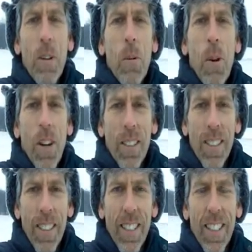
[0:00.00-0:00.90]
And it
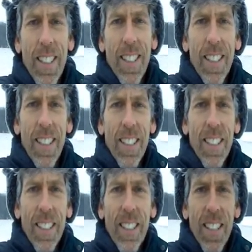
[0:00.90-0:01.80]
works.
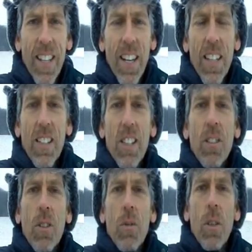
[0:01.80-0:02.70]
It
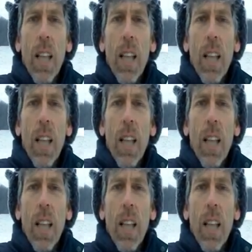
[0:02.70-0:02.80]
just